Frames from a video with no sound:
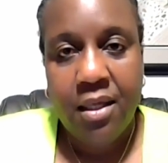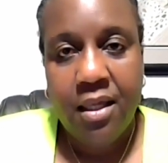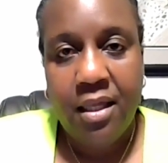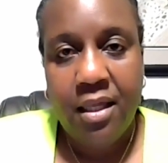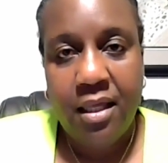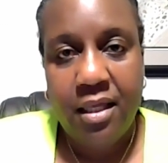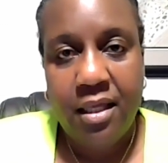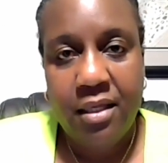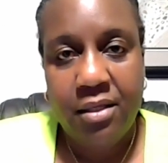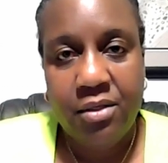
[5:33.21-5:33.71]

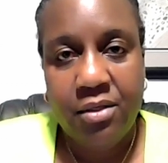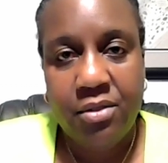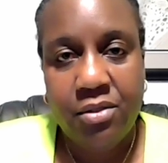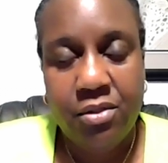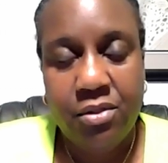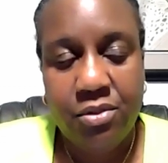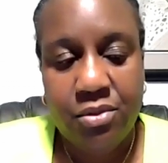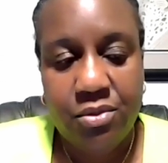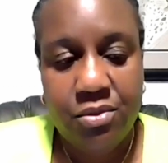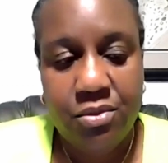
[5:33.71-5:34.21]
It
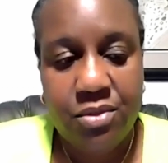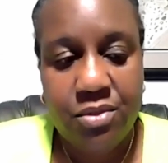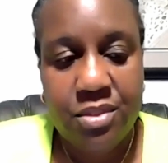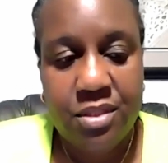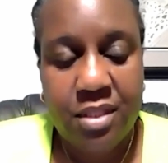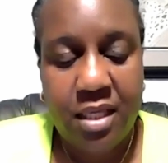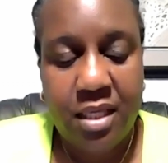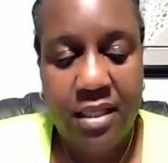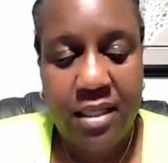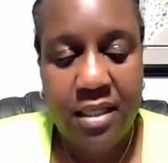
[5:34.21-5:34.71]
includes
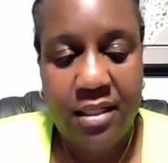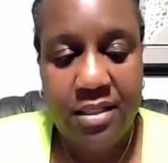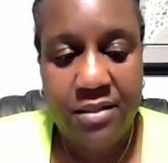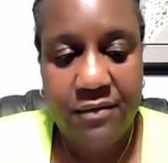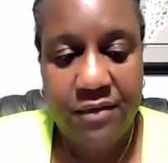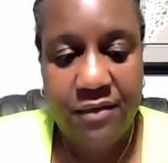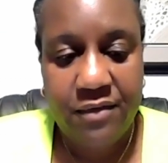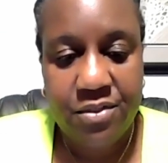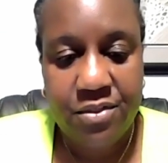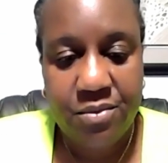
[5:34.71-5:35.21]
an
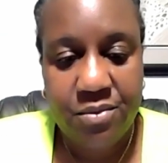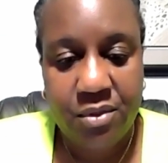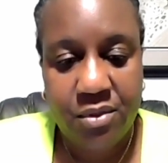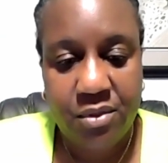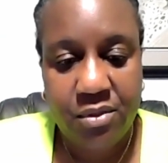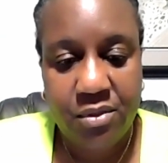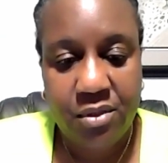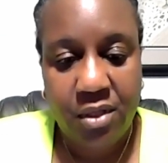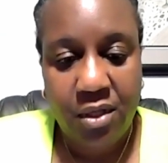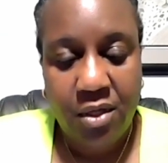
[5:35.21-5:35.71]

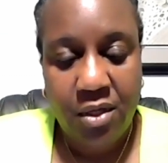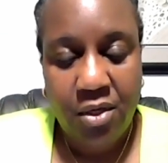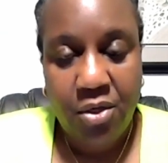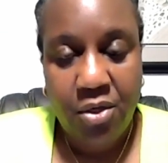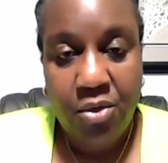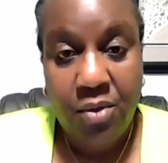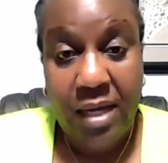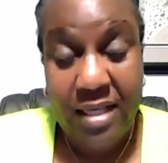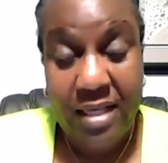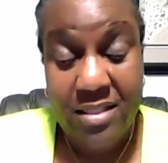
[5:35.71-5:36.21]
individual
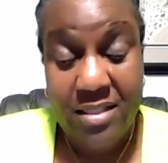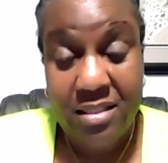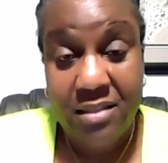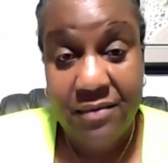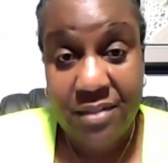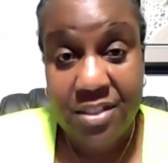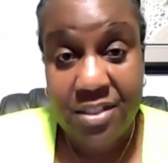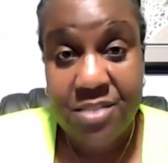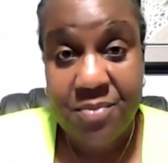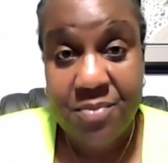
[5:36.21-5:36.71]
who has lived
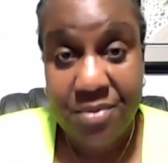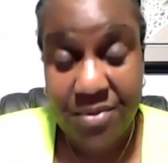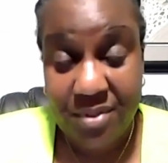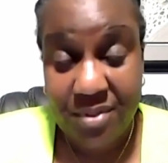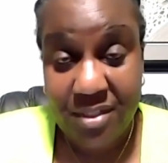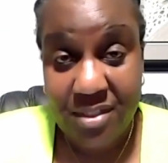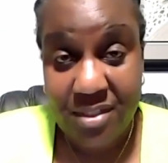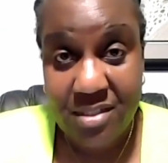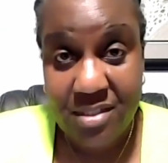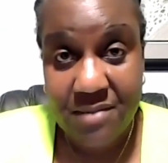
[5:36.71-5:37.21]

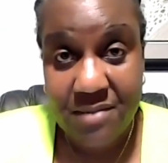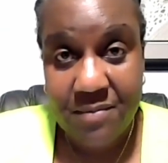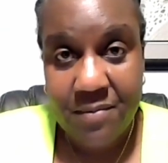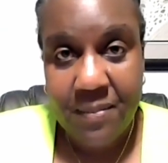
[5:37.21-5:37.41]
experience,